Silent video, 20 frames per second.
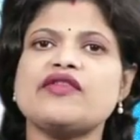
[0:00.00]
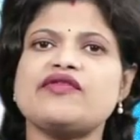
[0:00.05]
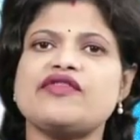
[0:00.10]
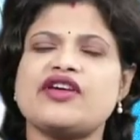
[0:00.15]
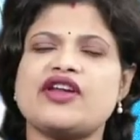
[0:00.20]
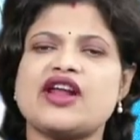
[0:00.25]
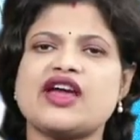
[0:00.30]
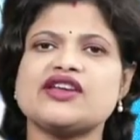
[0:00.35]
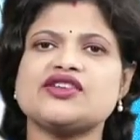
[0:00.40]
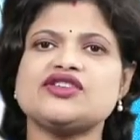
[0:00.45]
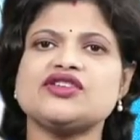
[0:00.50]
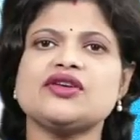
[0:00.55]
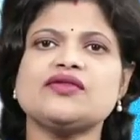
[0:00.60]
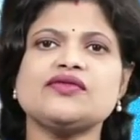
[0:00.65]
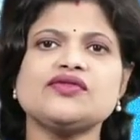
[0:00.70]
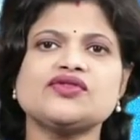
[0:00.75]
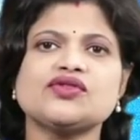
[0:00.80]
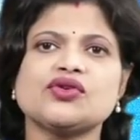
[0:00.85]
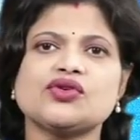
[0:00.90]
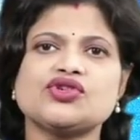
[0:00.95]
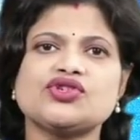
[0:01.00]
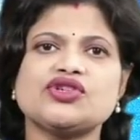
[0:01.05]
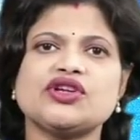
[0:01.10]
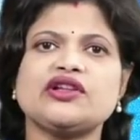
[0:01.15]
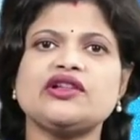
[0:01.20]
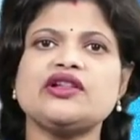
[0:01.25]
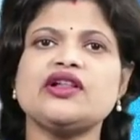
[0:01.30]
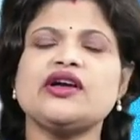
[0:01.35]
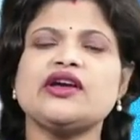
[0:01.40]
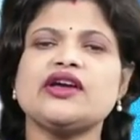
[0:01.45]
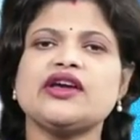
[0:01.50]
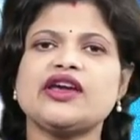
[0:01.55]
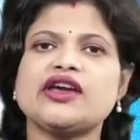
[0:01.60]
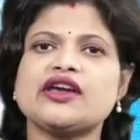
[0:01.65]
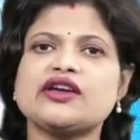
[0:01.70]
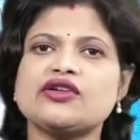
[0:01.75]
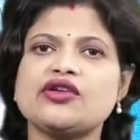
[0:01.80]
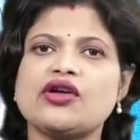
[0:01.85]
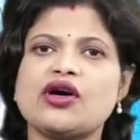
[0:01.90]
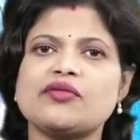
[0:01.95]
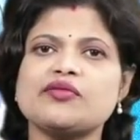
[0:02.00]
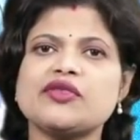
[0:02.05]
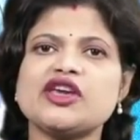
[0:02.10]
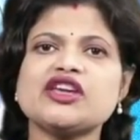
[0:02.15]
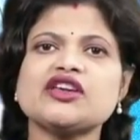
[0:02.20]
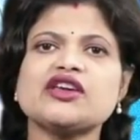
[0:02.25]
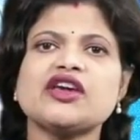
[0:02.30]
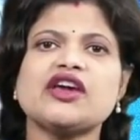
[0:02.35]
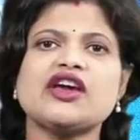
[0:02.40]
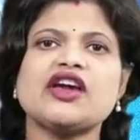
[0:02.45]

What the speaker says: a variety of social, economic,